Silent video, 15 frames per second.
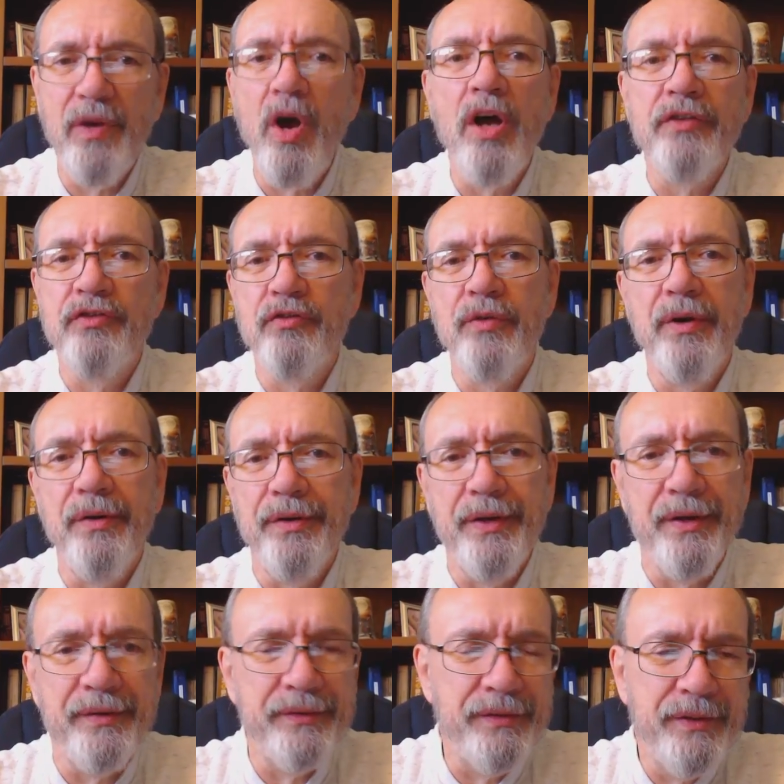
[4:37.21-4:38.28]

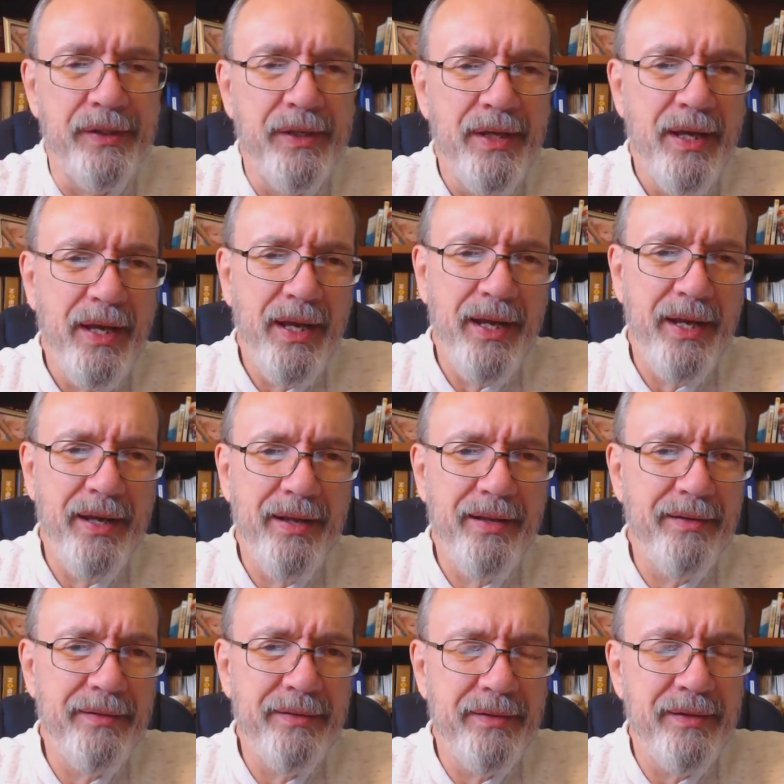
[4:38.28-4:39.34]
Australia,
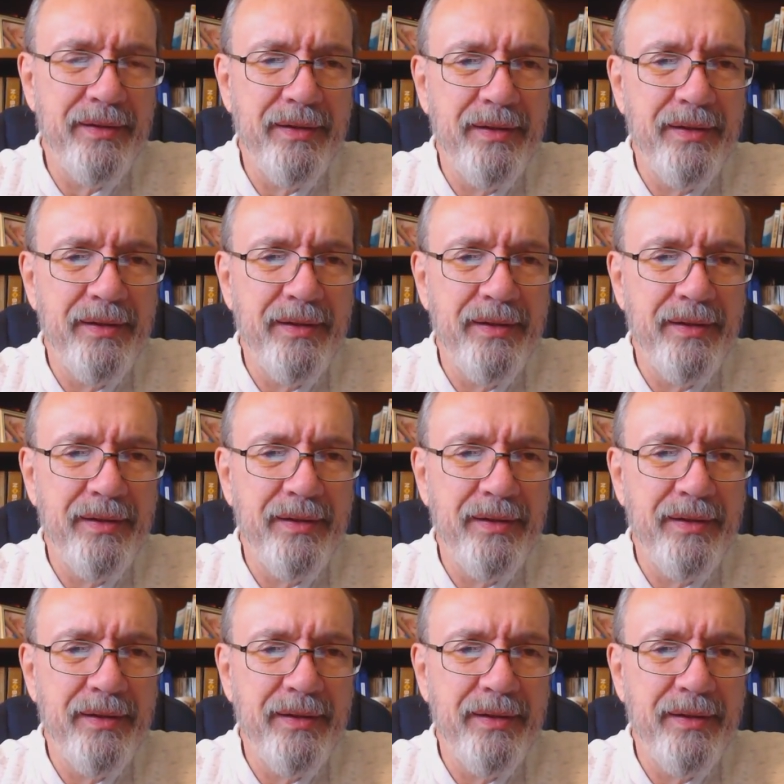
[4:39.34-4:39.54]
and